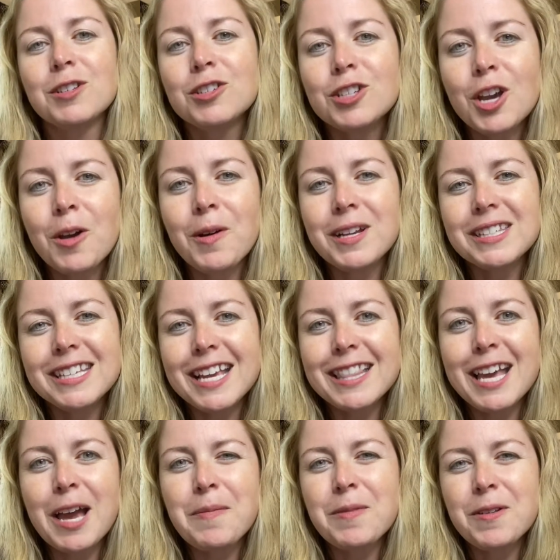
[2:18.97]
show, I say
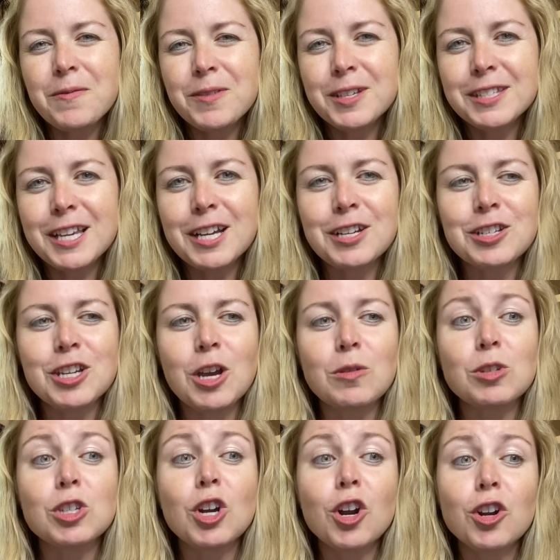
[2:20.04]
that, but it feels like a show,
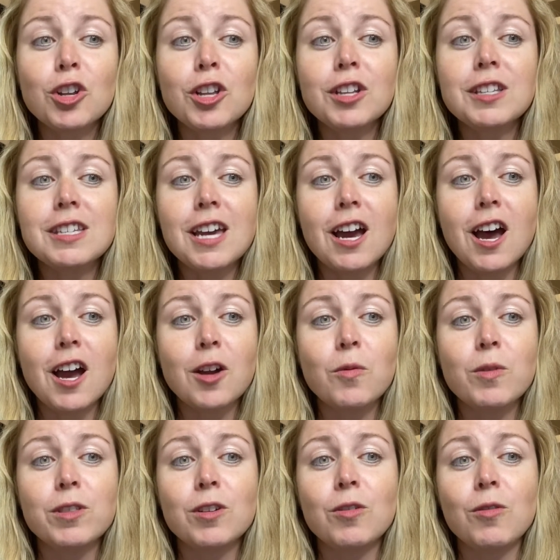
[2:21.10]
Turtle Talk
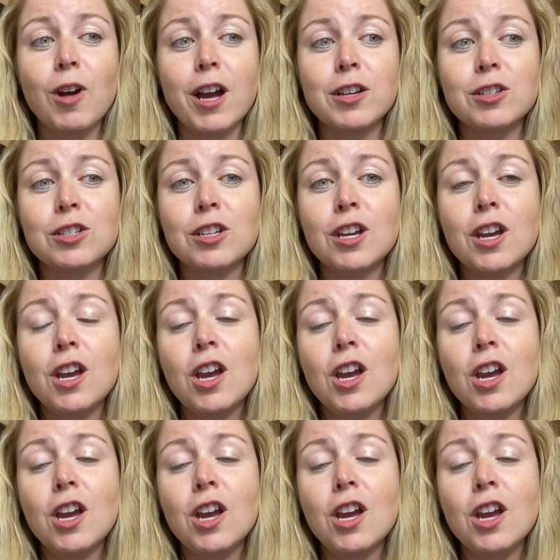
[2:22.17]
with Crush,